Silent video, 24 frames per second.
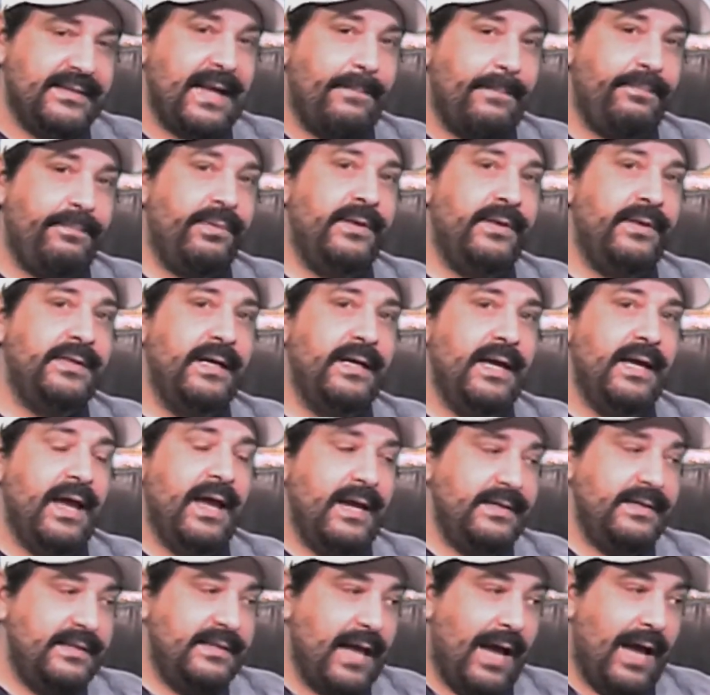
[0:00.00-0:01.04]
separate
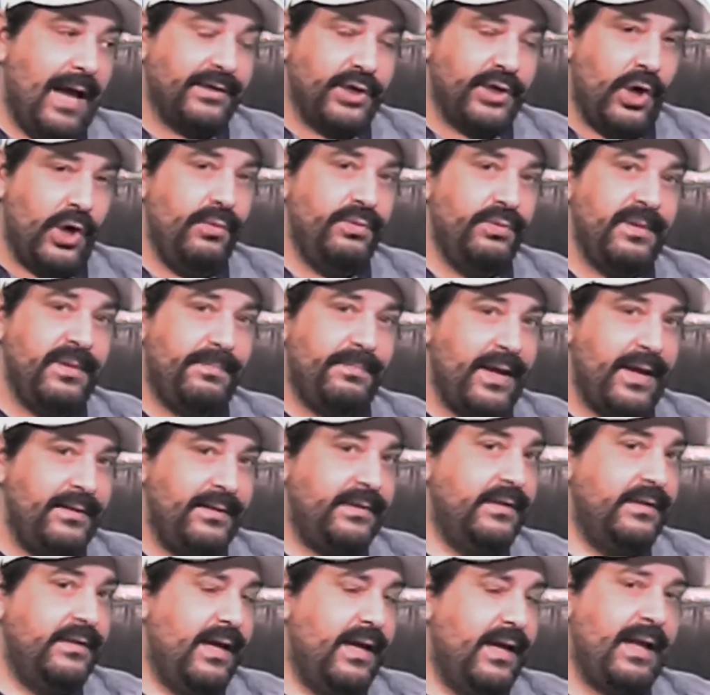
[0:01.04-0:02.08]
and not
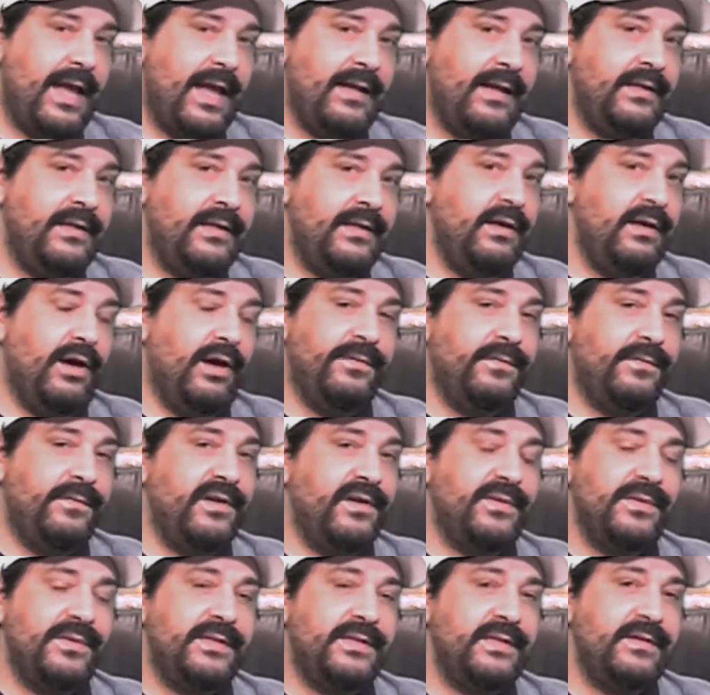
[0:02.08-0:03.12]
codependent on any other
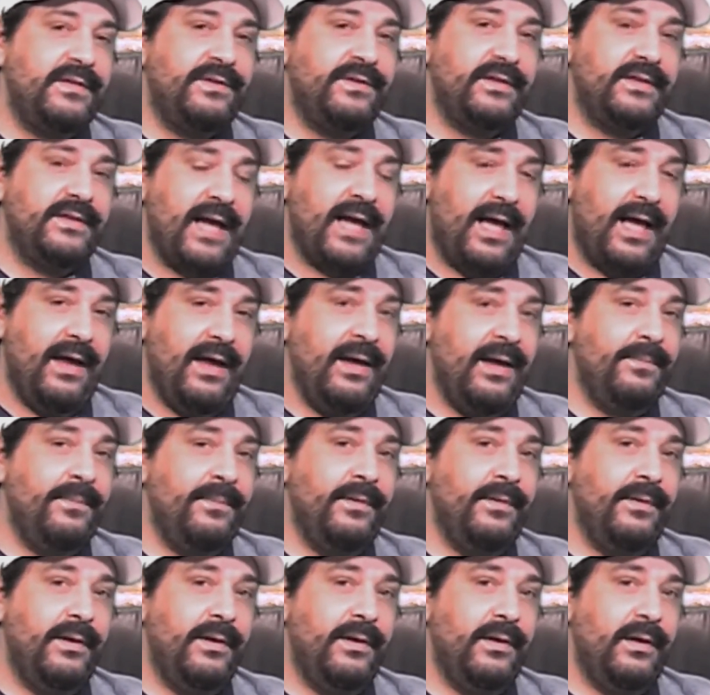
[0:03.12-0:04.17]
frequency of the
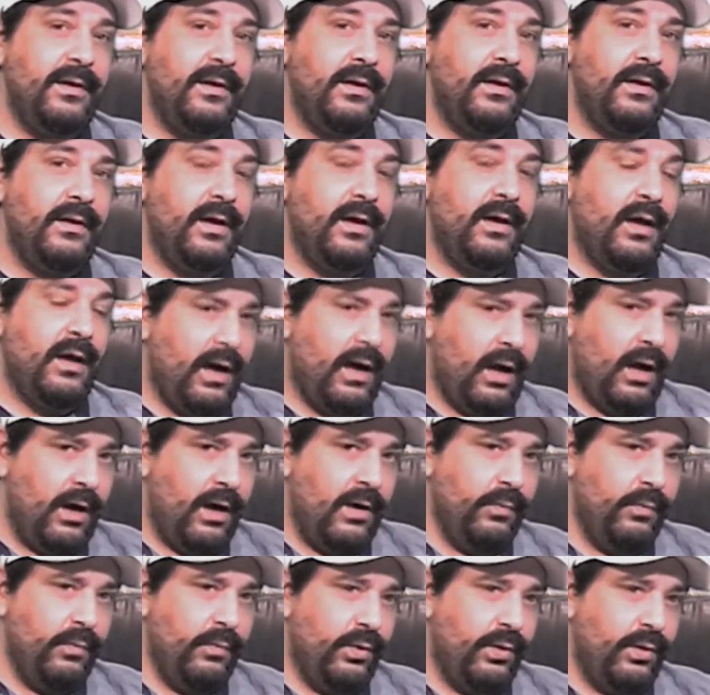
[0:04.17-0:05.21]
time.
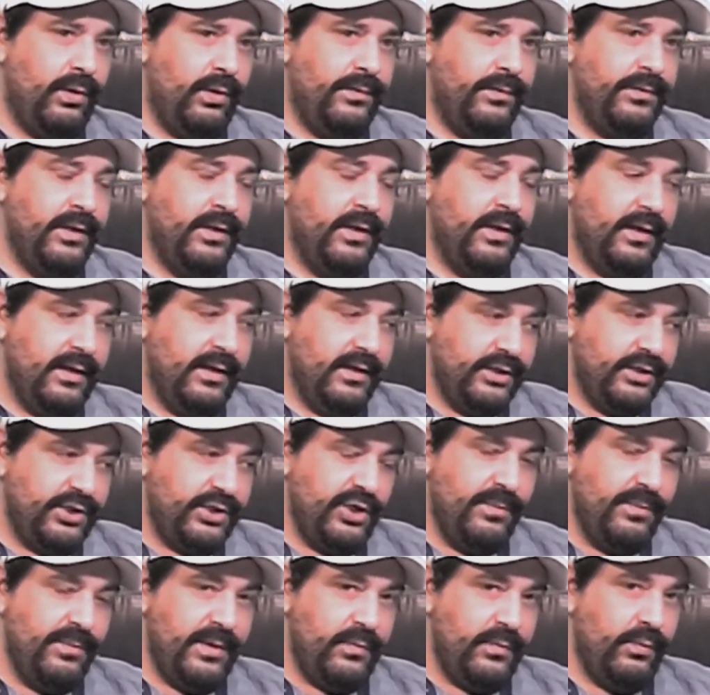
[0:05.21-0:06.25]
Our world,
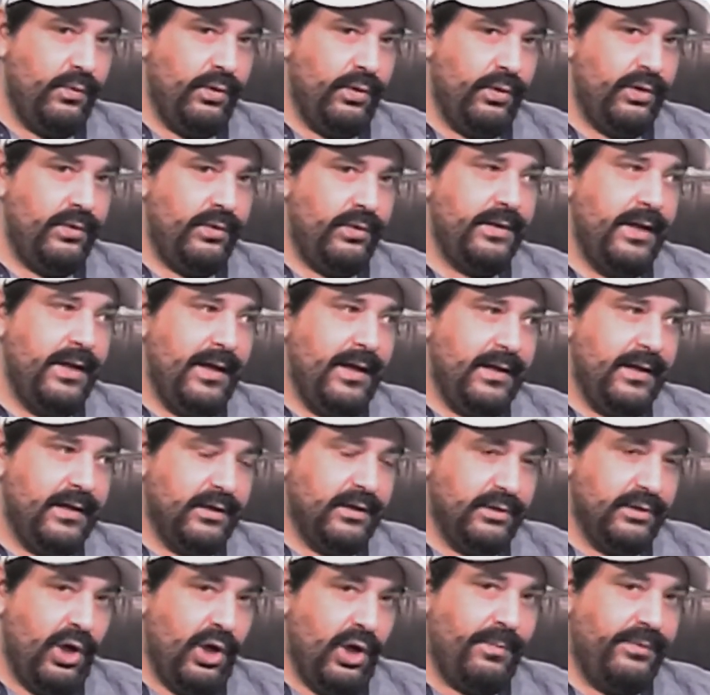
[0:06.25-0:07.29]
human world,
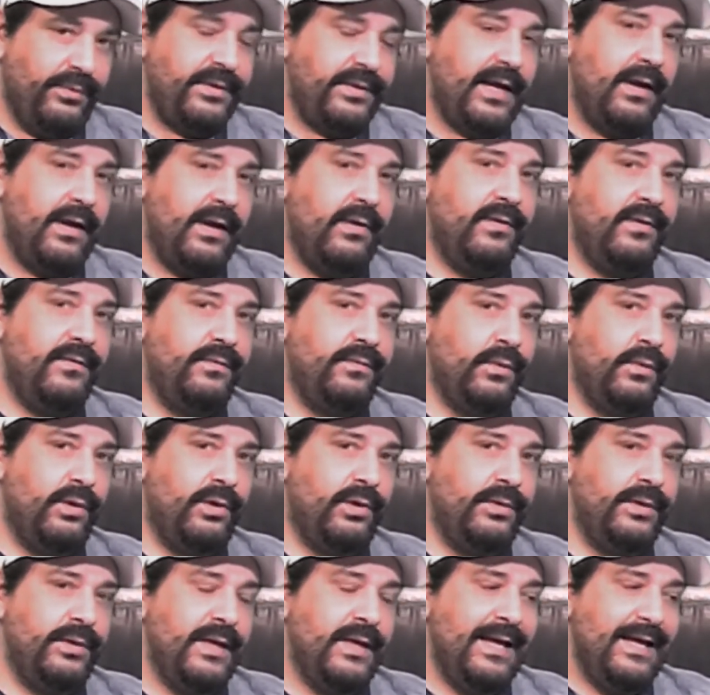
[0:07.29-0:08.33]
global narrative
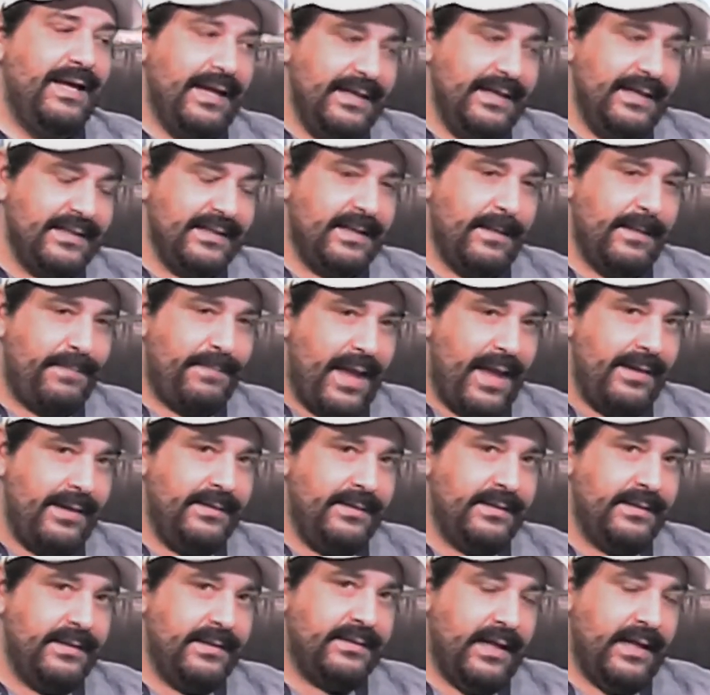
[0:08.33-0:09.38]
world, is
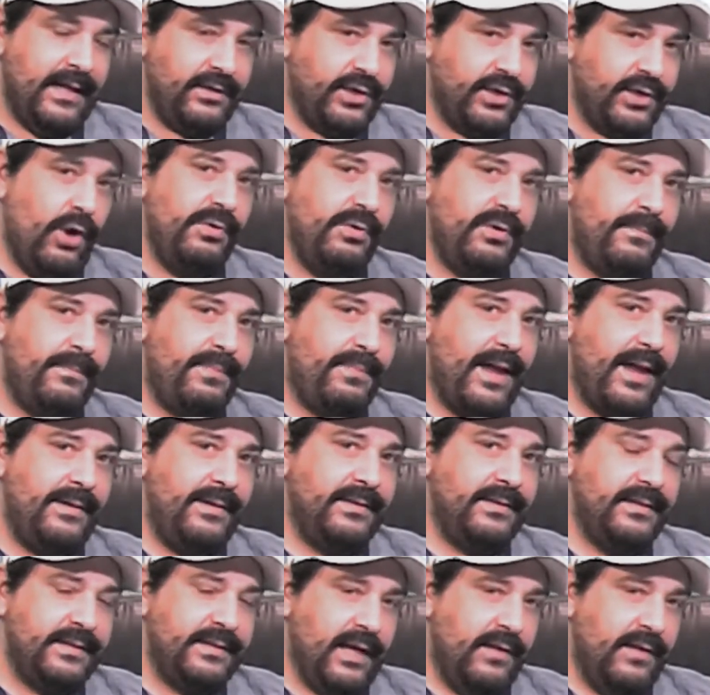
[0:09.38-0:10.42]
dependent and
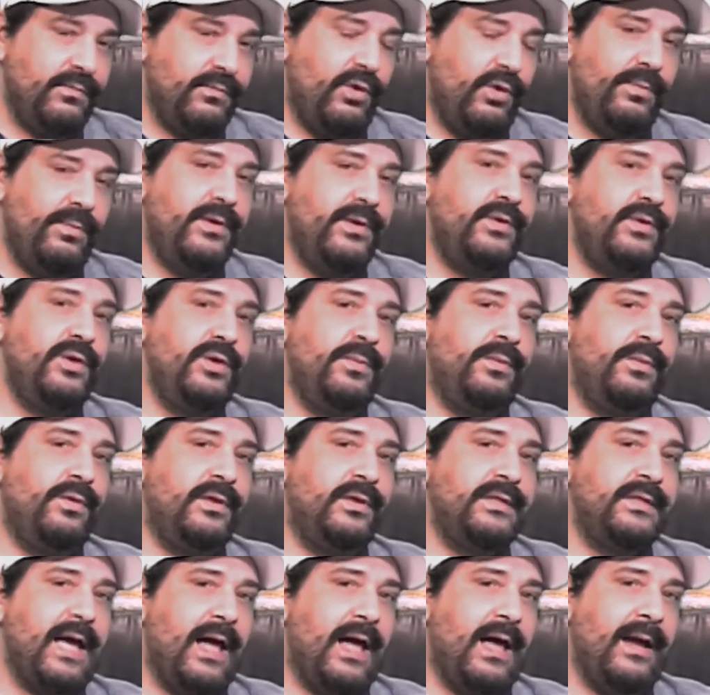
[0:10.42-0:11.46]
codependent on Roman
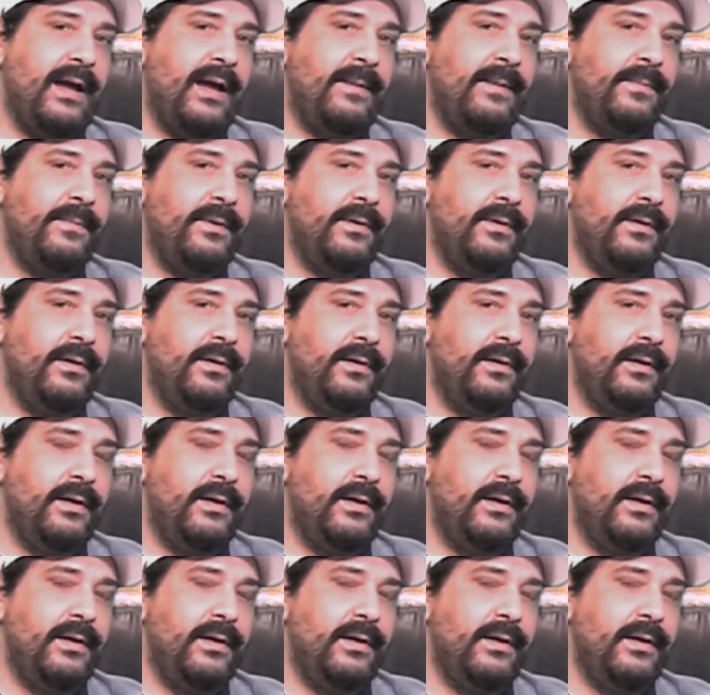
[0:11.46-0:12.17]
numeral time.